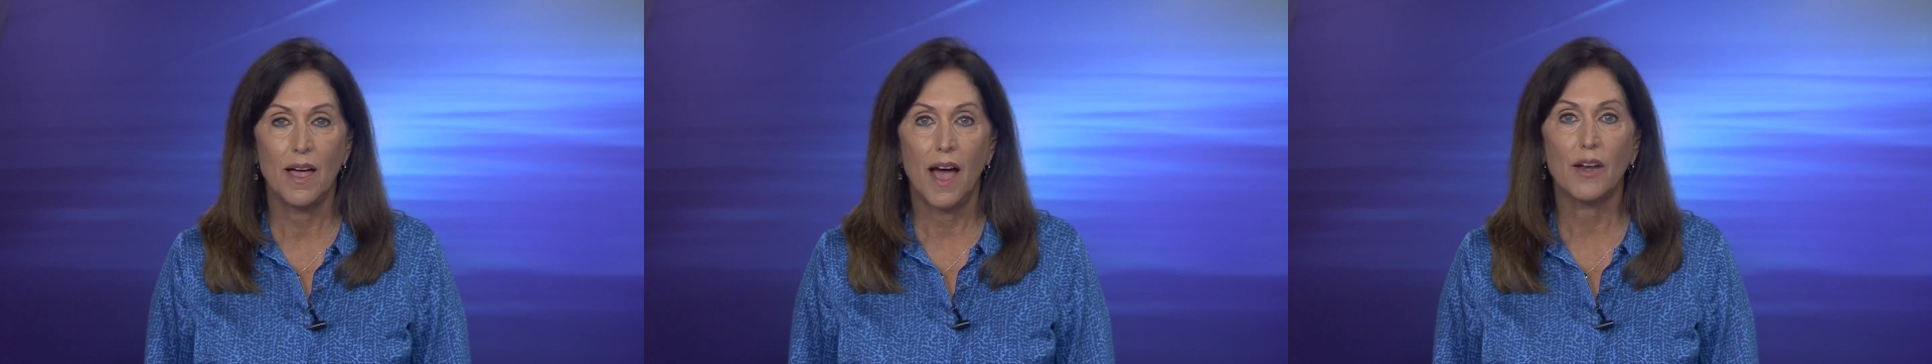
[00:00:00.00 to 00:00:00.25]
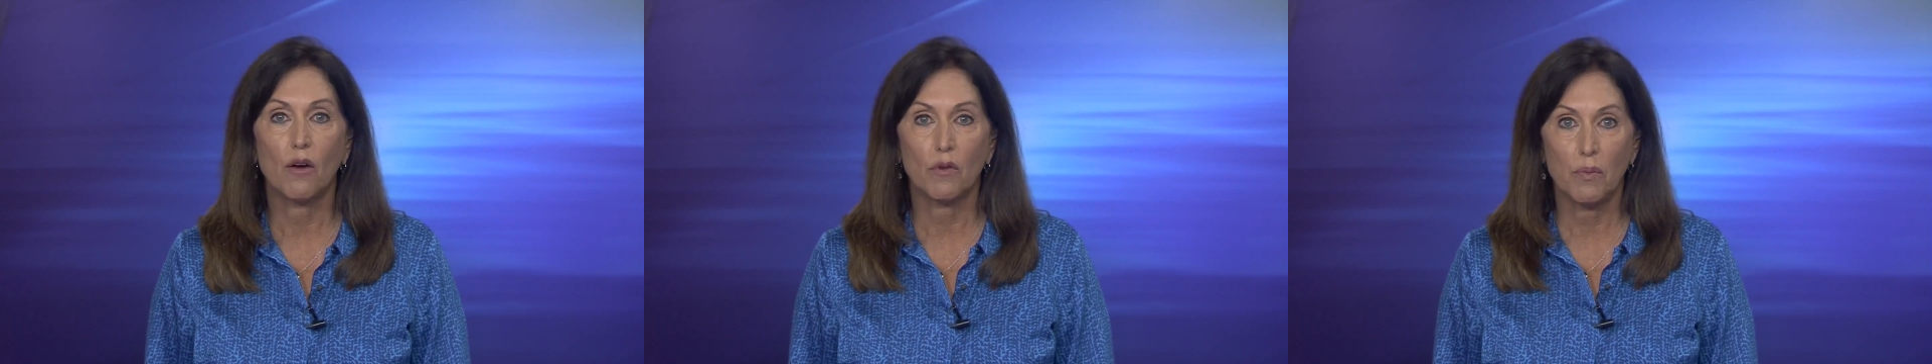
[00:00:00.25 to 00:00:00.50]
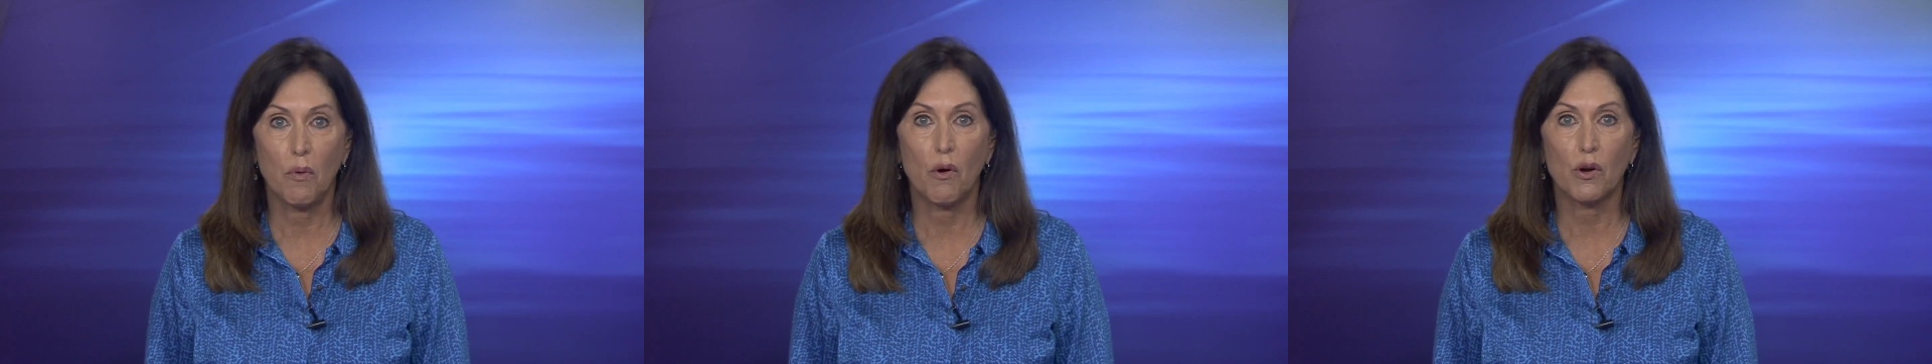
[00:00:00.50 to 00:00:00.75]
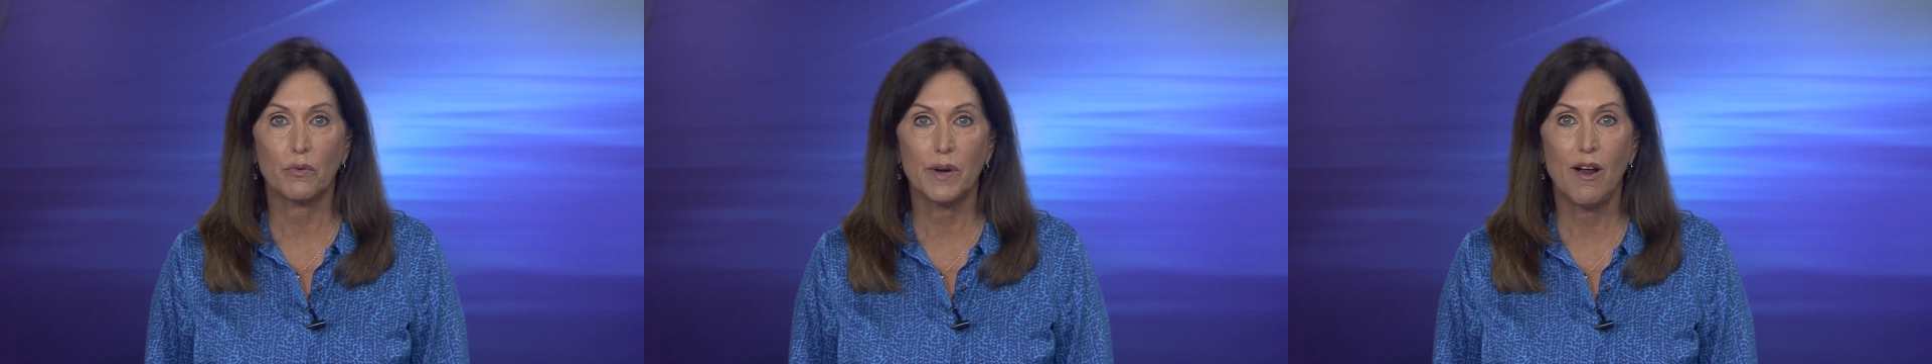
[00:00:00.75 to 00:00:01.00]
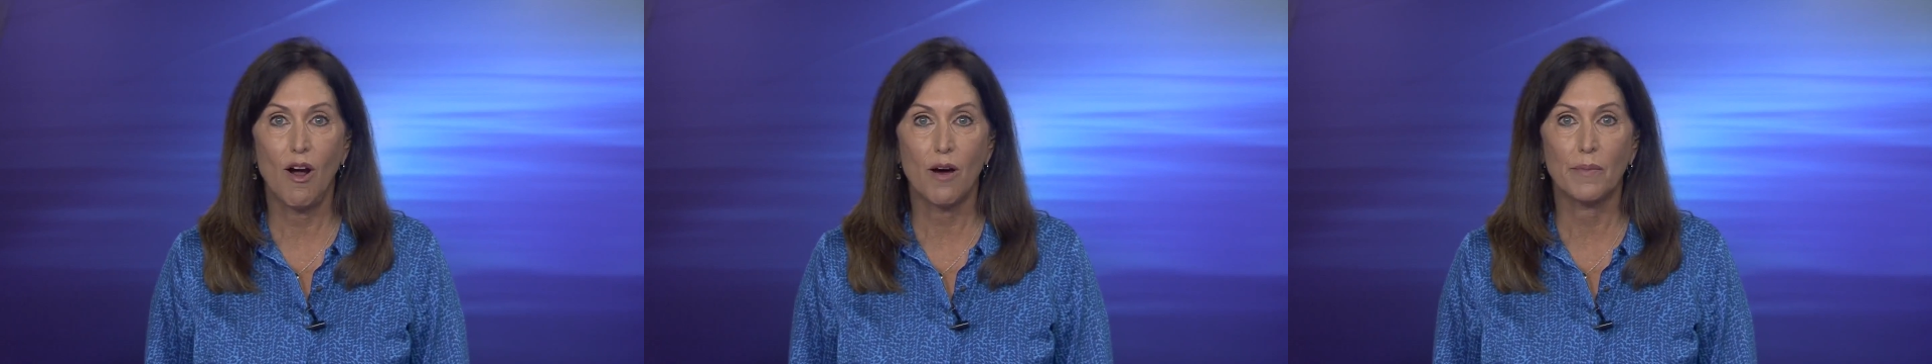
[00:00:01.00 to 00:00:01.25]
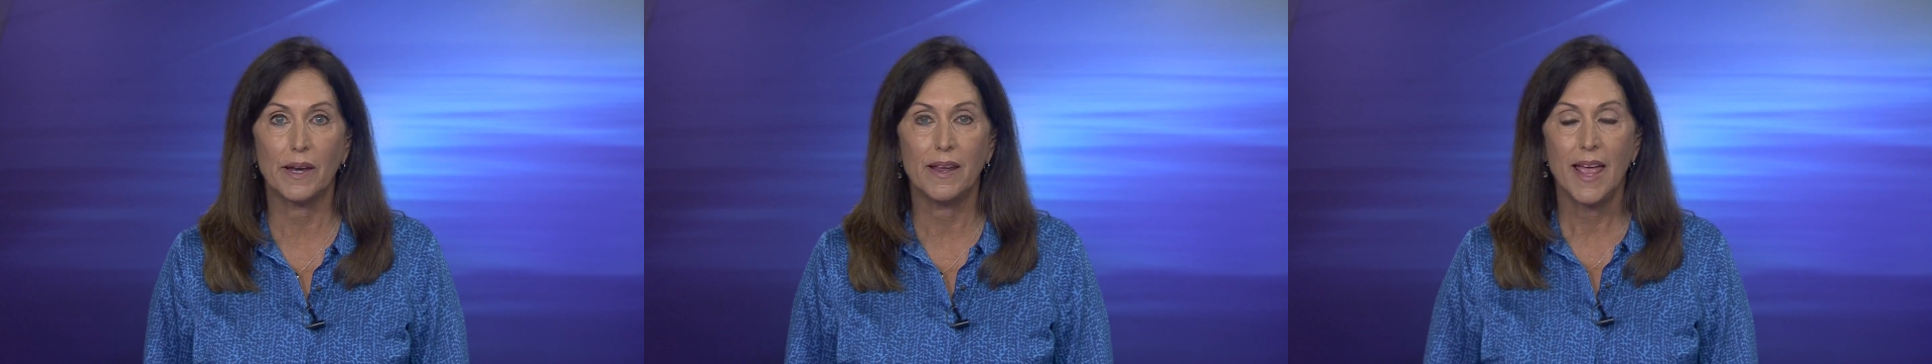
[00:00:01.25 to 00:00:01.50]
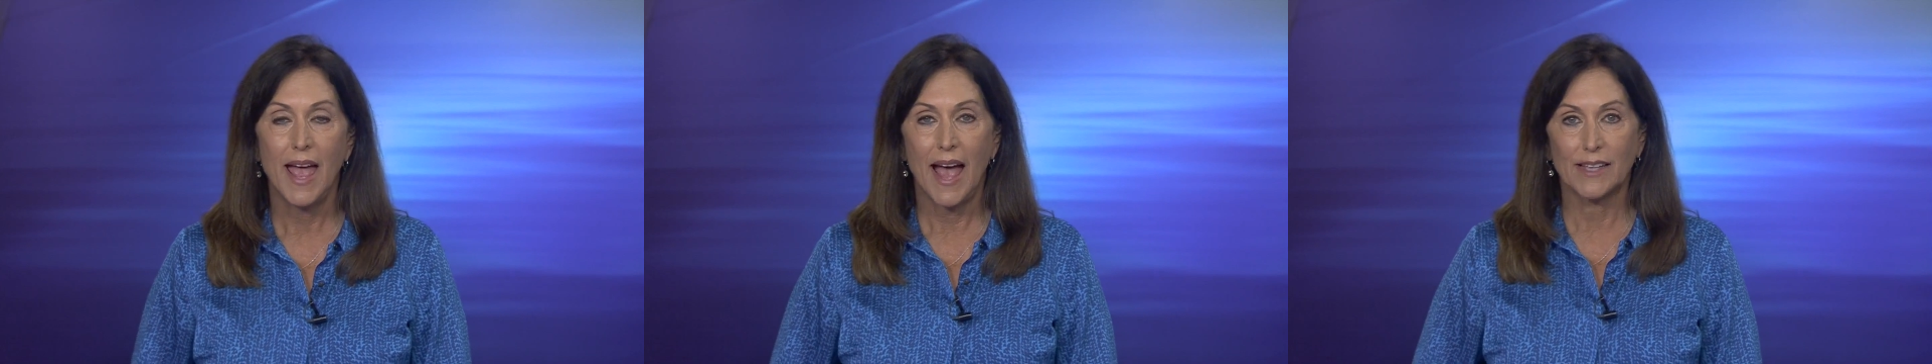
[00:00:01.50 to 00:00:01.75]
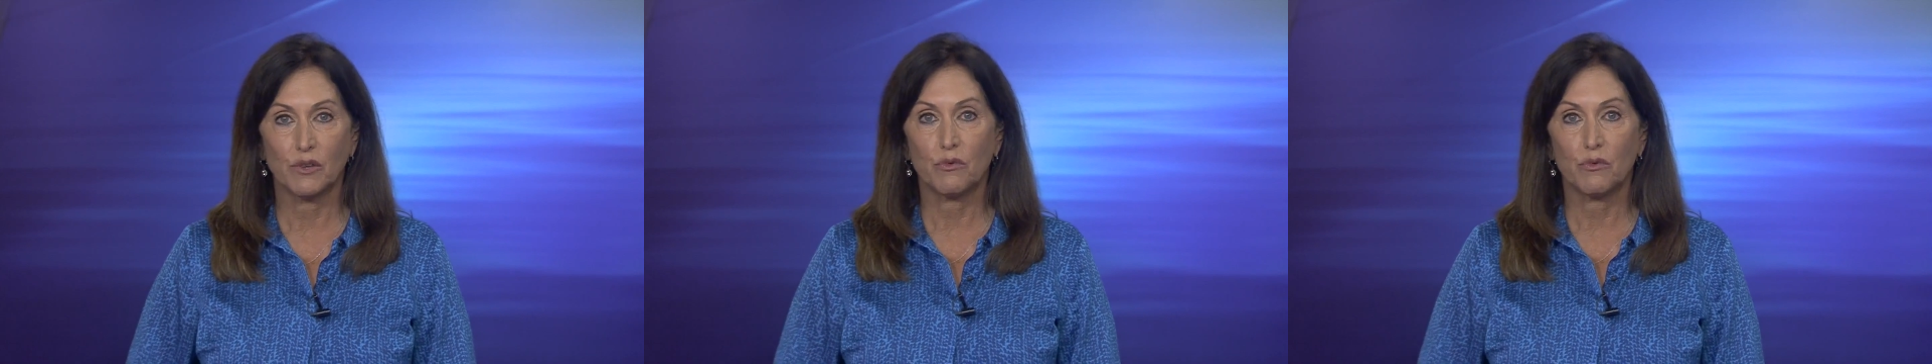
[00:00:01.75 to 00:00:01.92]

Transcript: and our reporter Reed Harmon has a